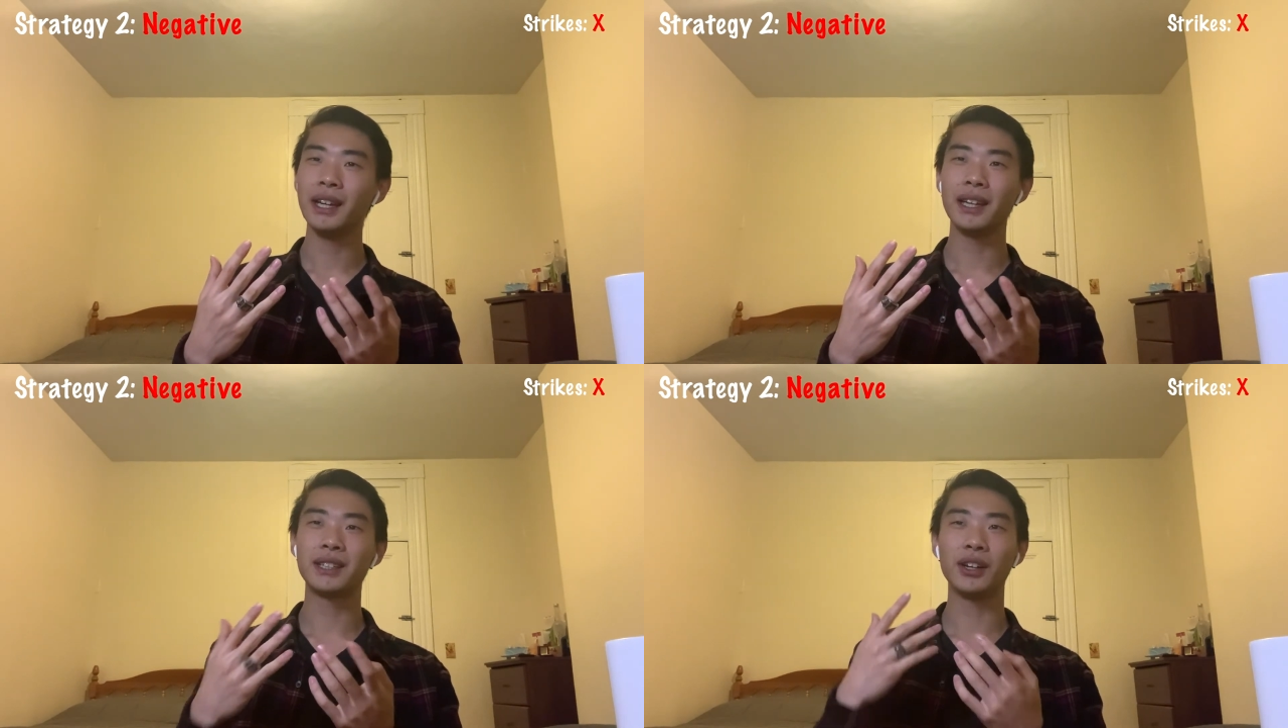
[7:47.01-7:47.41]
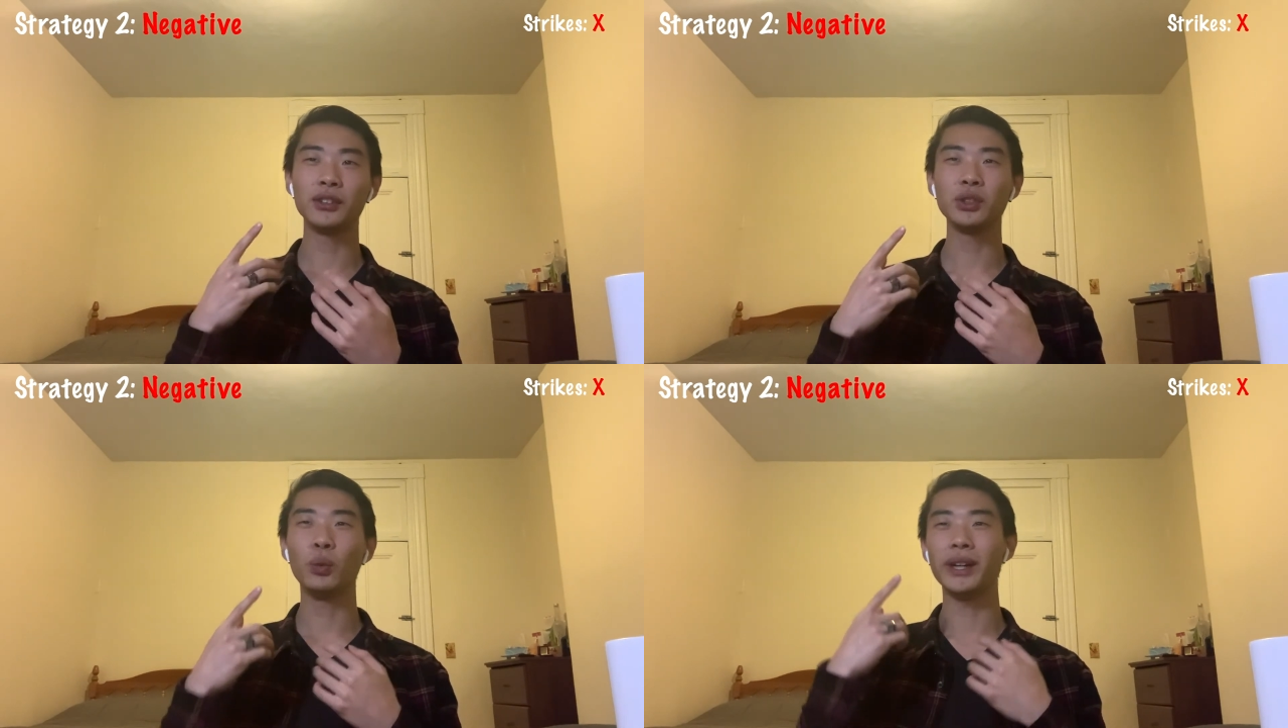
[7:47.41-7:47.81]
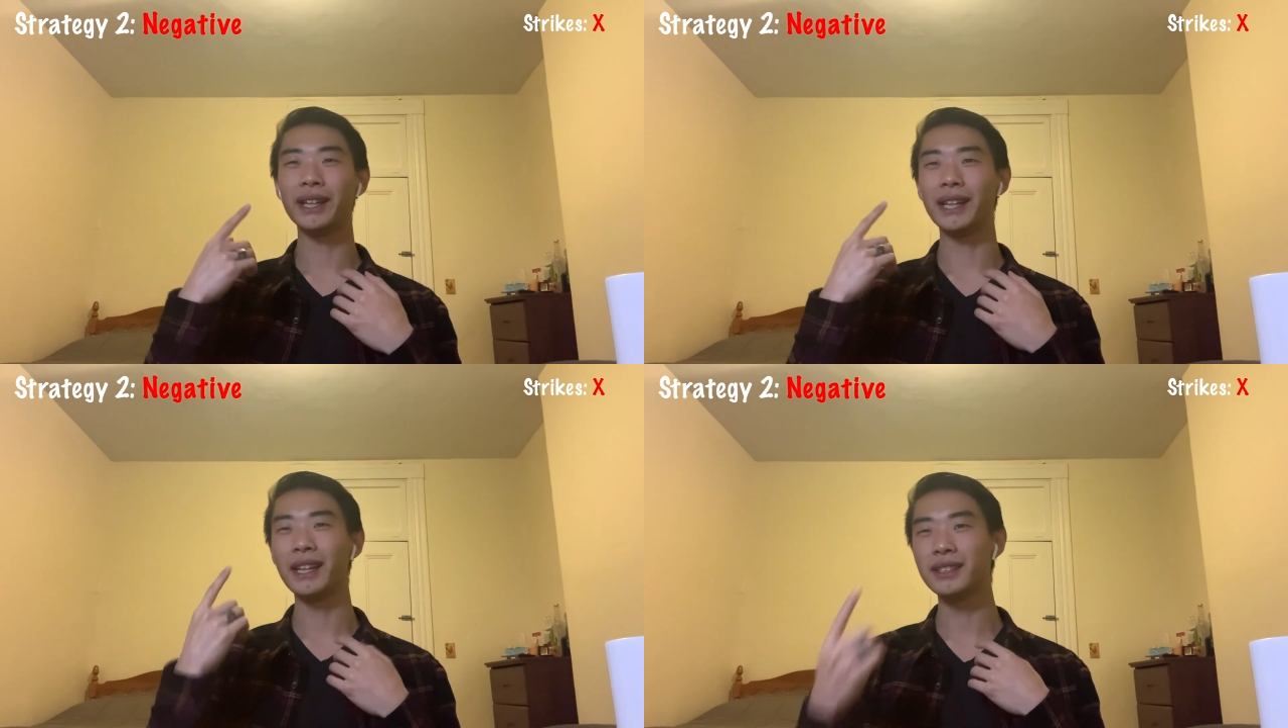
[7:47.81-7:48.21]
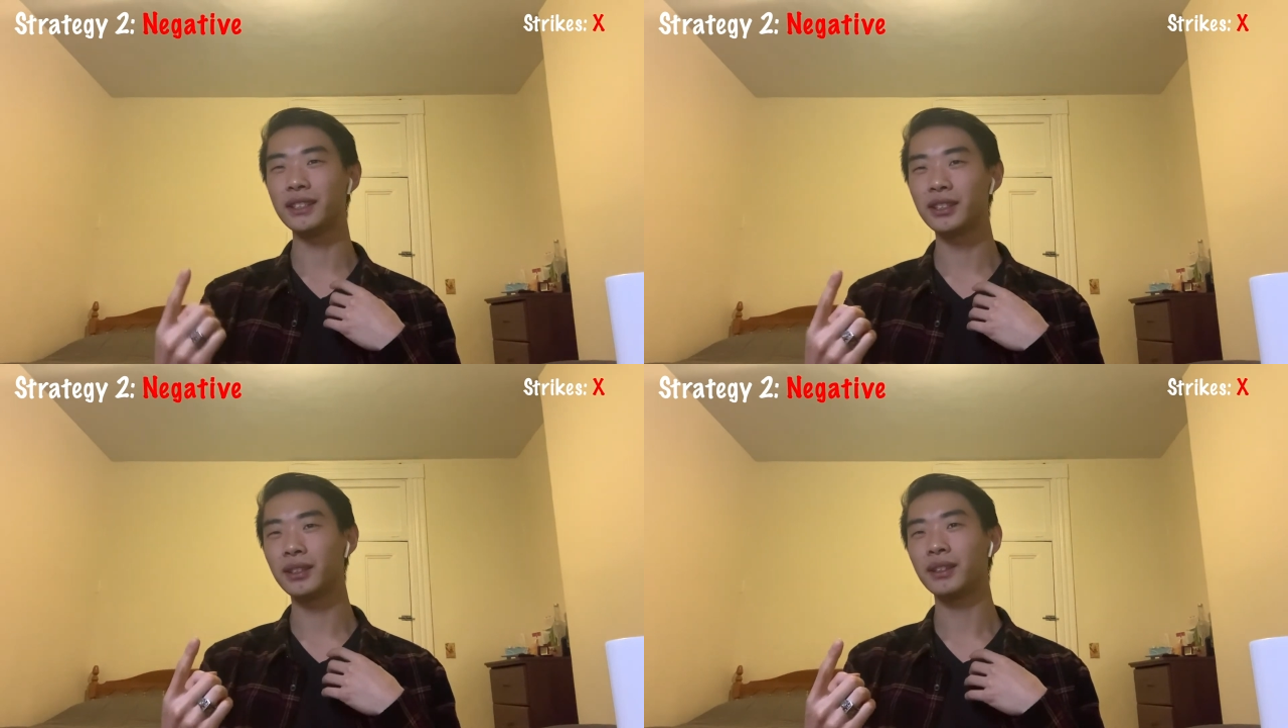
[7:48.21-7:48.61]
It tells you what
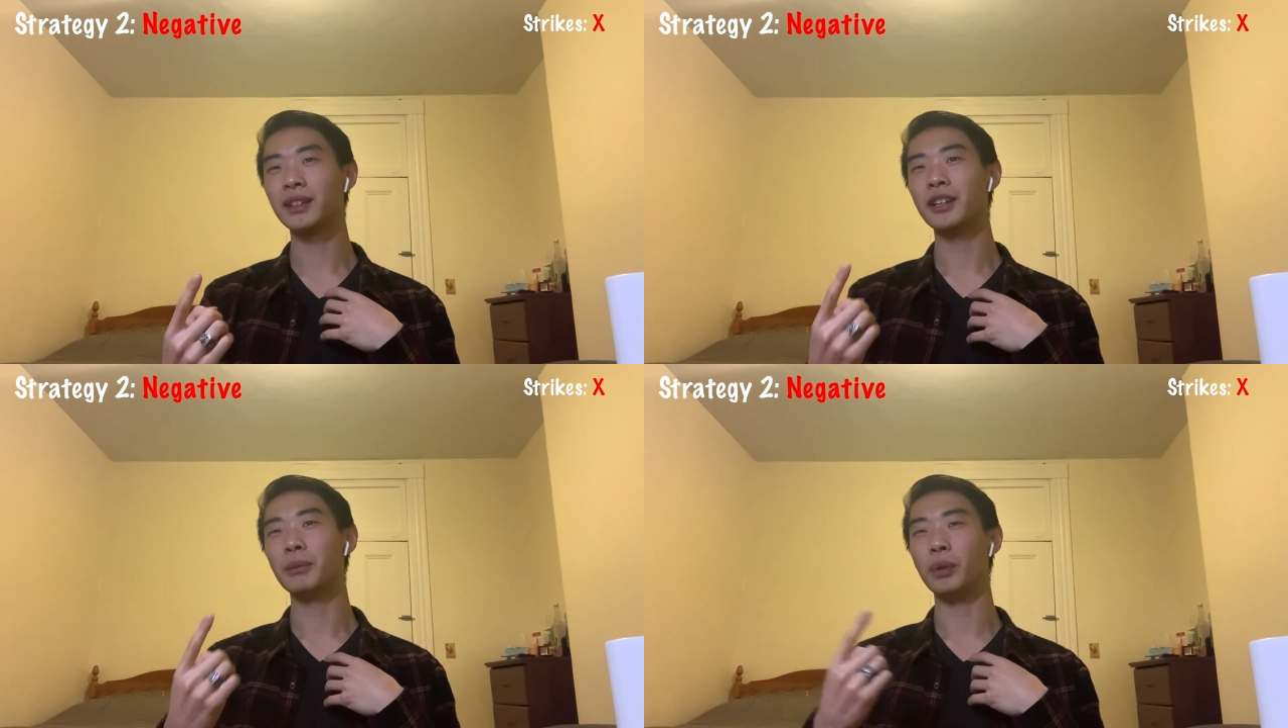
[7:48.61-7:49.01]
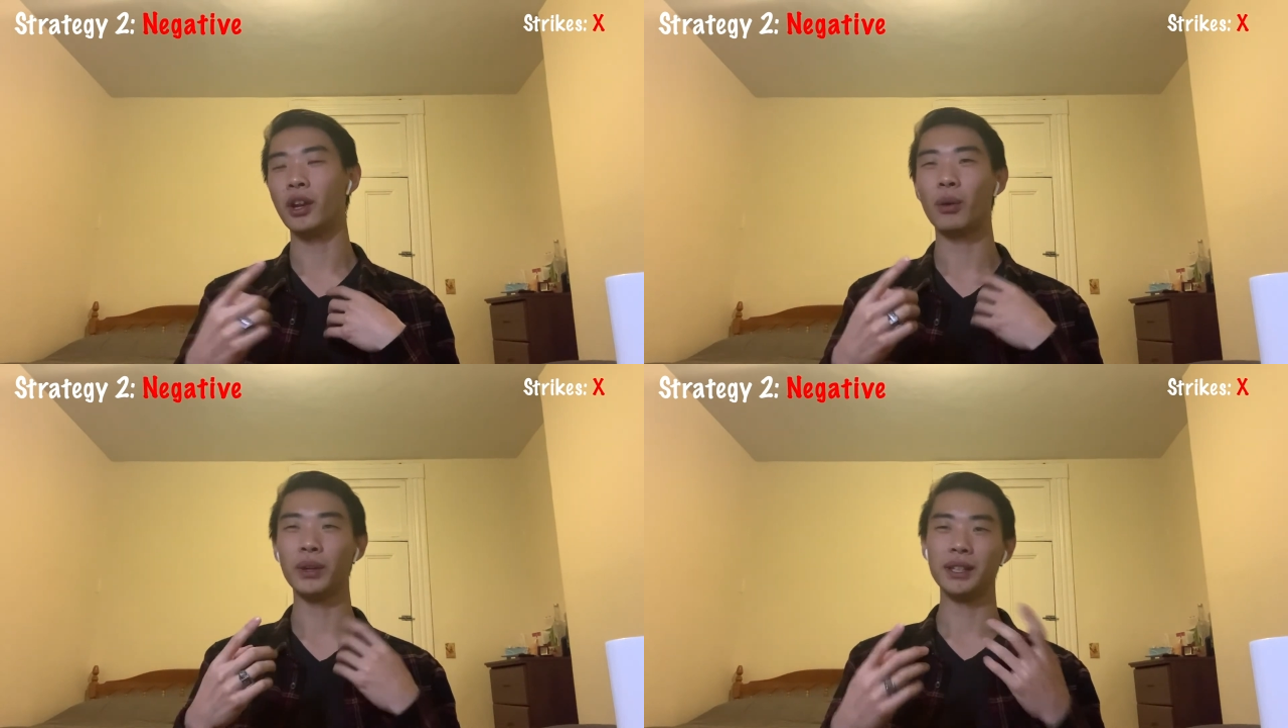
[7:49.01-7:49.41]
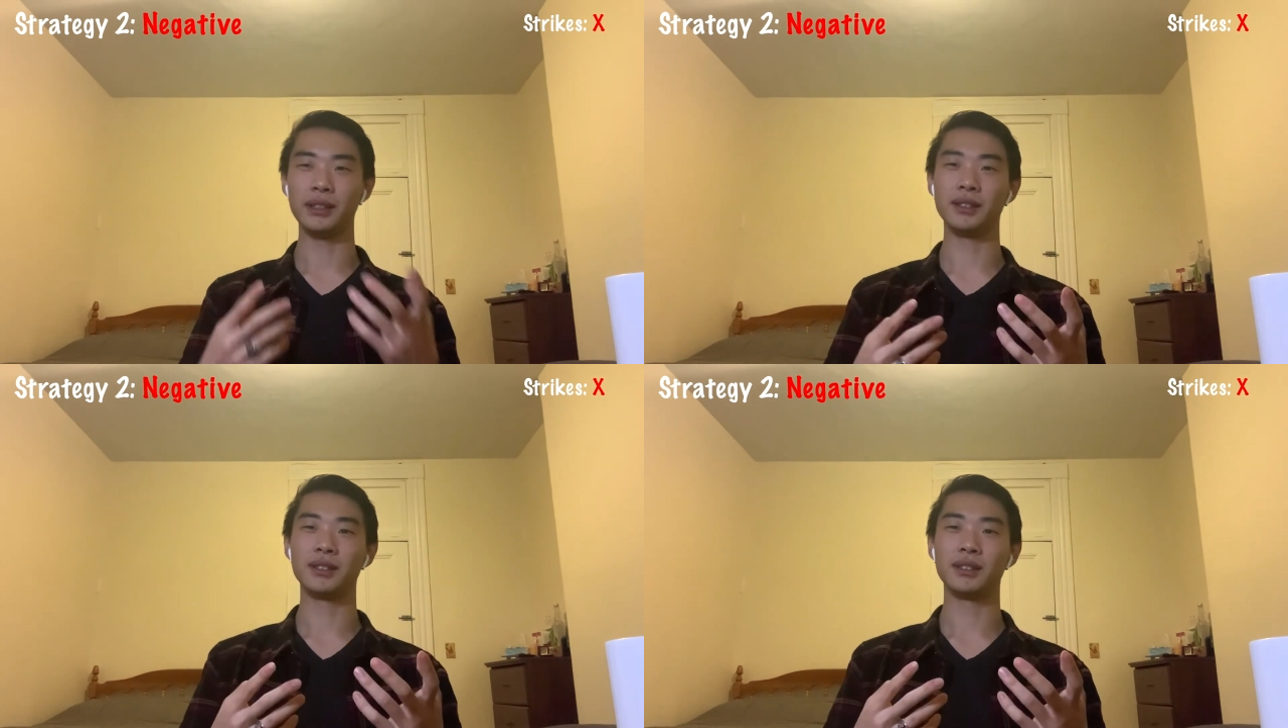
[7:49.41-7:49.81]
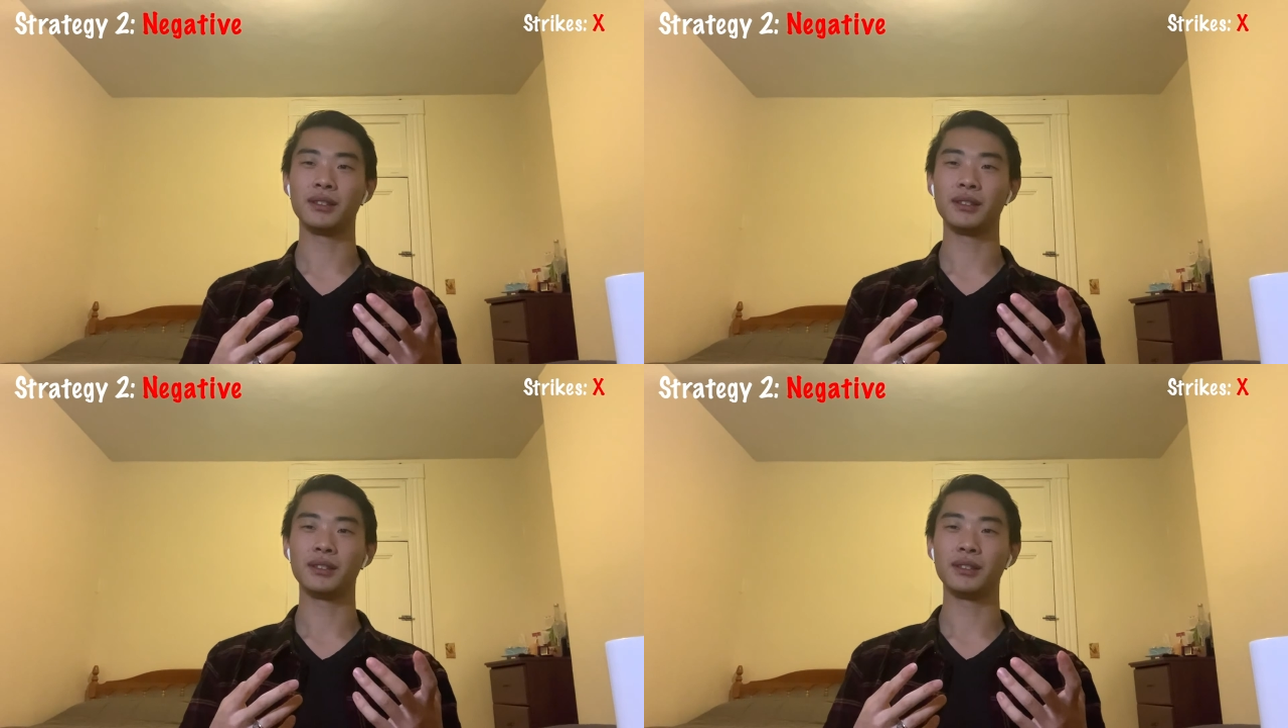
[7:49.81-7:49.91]
isn't, but not what is.